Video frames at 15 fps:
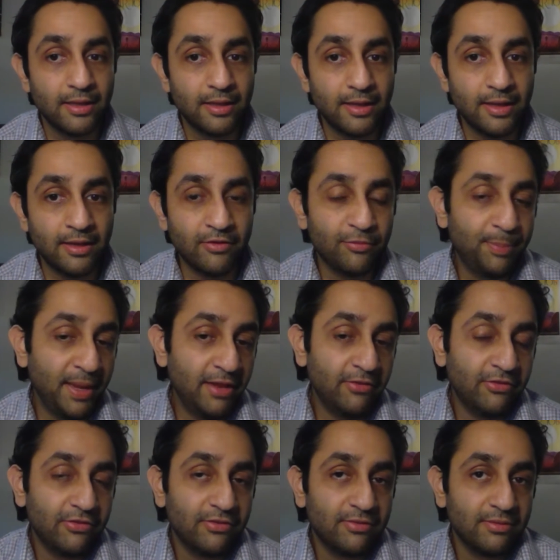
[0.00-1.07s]
in
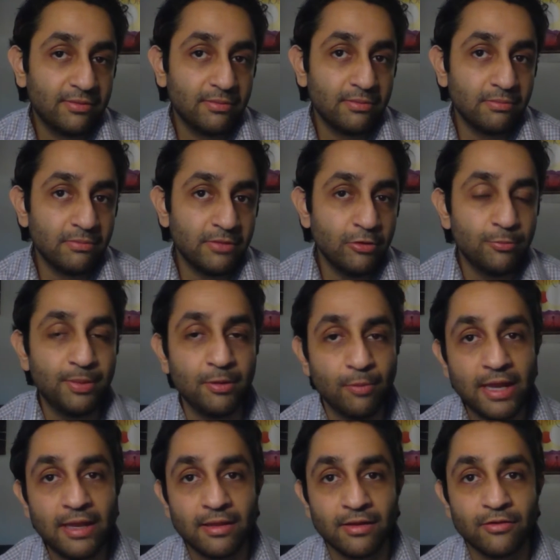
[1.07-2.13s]
space you'd be
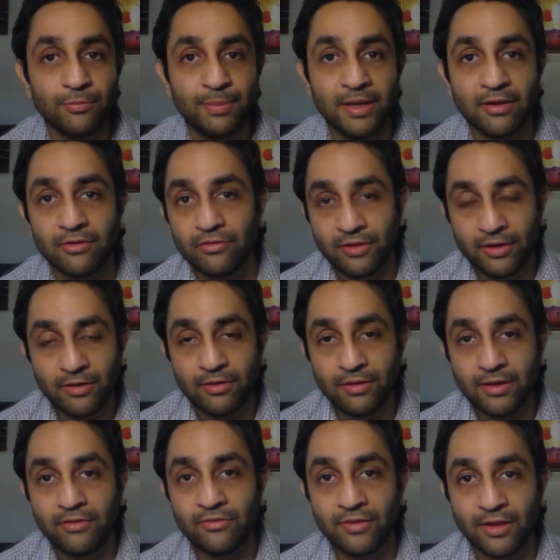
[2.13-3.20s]
weightless because there
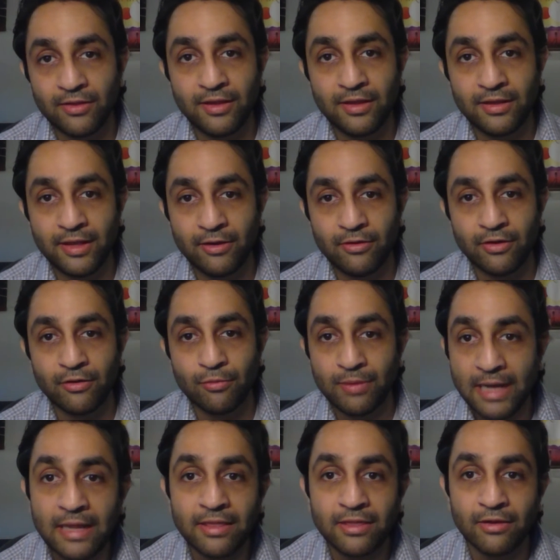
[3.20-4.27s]
is nothing there to
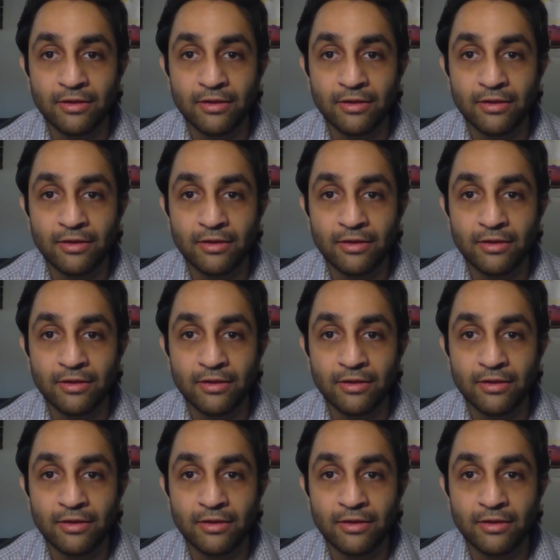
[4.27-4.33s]
create